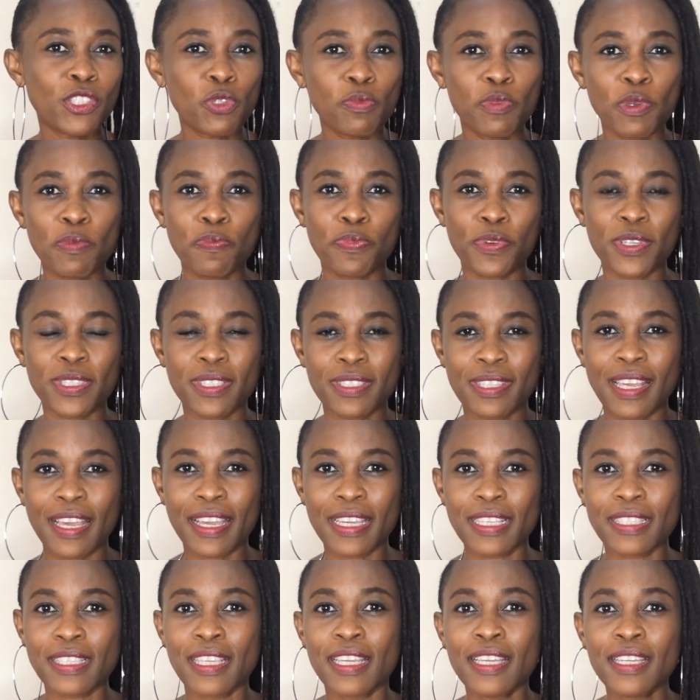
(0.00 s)
to be
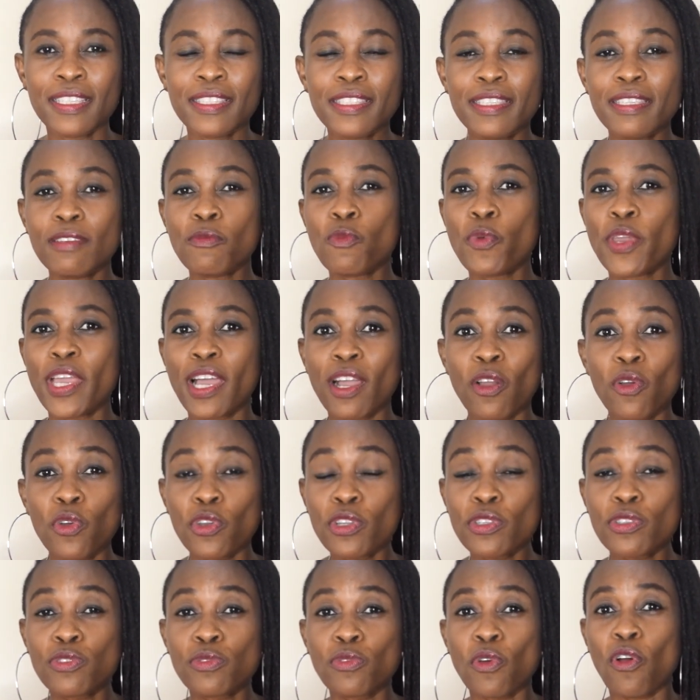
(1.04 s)
precise, we are
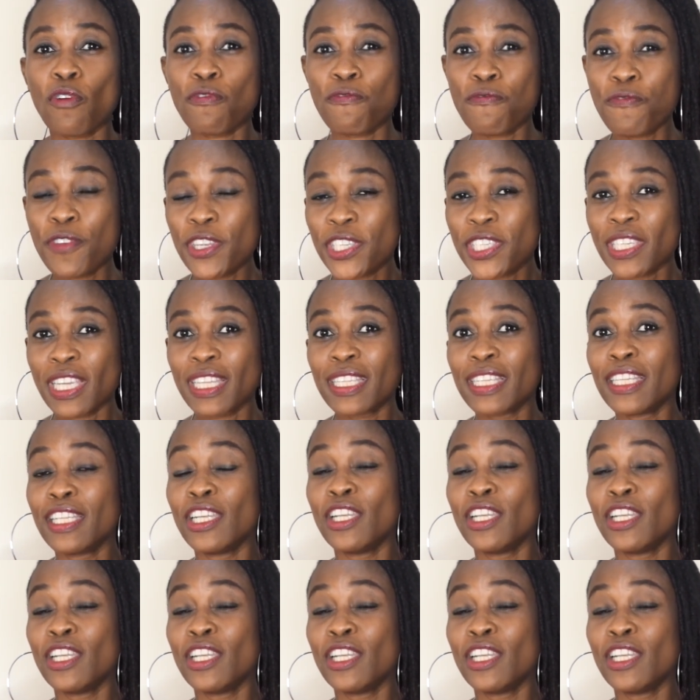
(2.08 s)
going to officially